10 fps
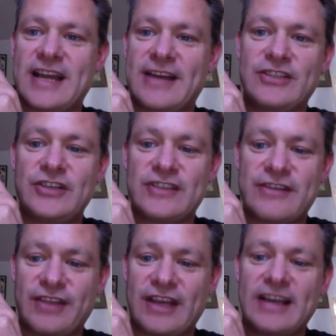how it's used
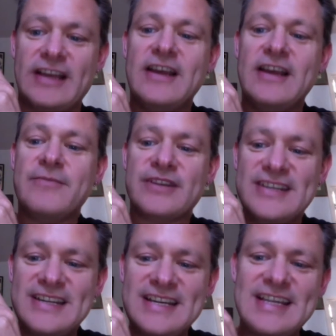and everything. But
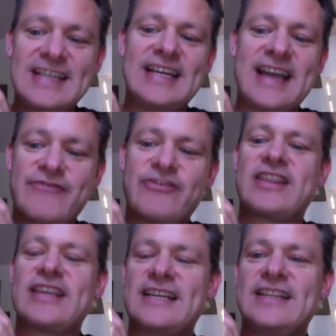nearly
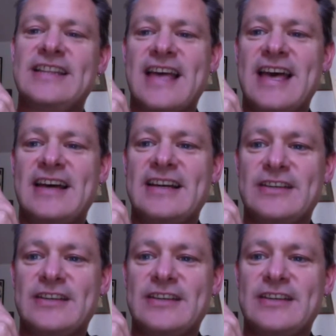everything in there